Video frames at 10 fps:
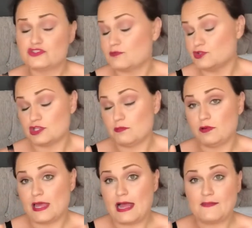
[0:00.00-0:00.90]
I'm just going to
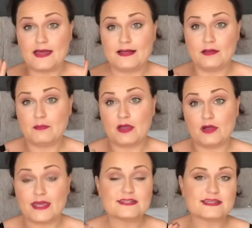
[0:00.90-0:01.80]
put it out there and be
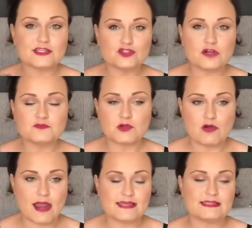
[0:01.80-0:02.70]
honest. It drives me
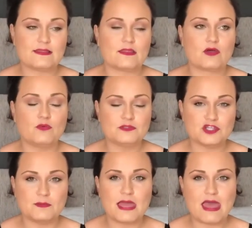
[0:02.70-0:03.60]
crazy and they're coming
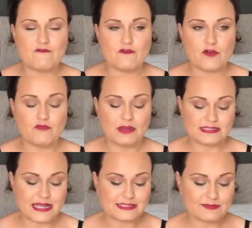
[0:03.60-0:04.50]
to me every 5
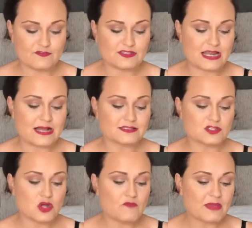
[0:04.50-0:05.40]
minutes asking for snacks.
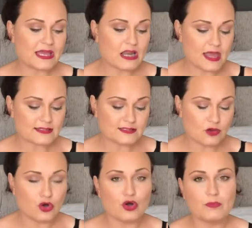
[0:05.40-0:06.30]
So I've been collecting
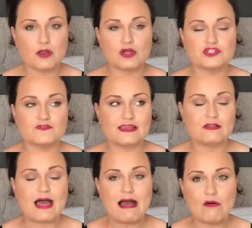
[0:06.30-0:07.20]
up lots of
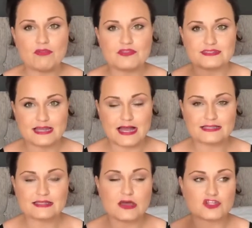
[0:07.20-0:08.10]
little healthy
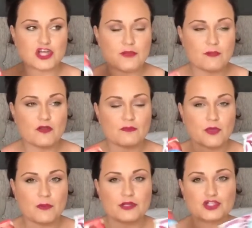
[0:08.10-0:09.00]
snacks that I don't mind them
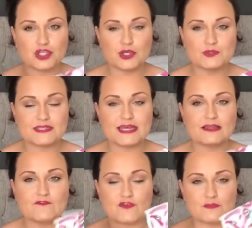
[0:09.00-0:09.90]
going and
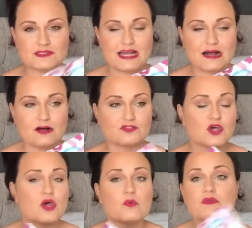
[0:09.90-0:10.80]
choosing for themselves
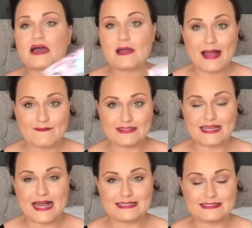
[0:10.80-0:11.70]
without having
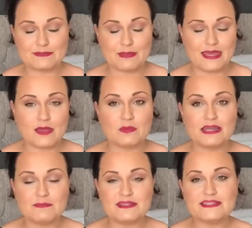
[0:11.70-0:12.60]
to ask me. And we
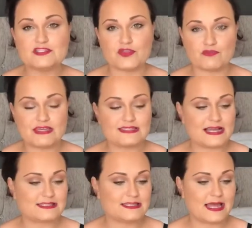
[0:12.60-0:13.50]
limit it to 3
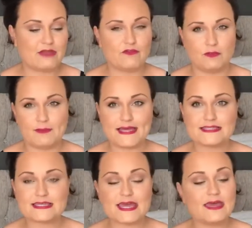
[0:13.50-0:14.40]
snacks a day from the
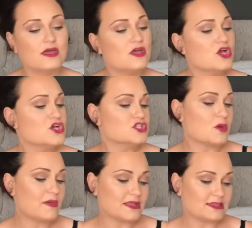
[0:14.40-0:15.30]
basket. So I
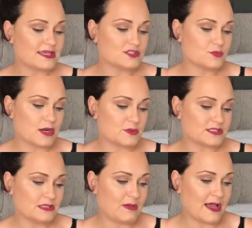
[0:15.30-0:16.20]
picked these up when I was
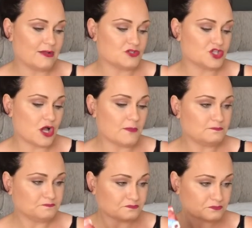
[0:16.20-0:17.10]
in the pound shop.
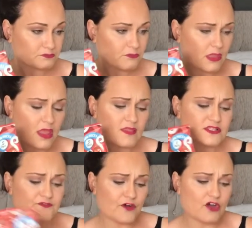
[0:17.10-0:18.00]

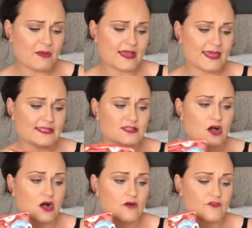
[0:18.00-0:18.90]
There's 5 packets
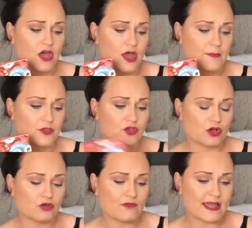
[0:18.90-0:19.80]
of
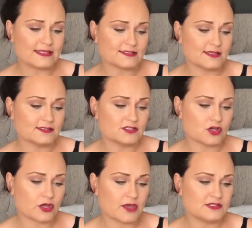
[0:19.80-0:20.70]
yogurt raisins,
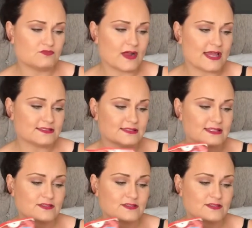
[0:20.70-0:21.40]
yogurt coated raisins.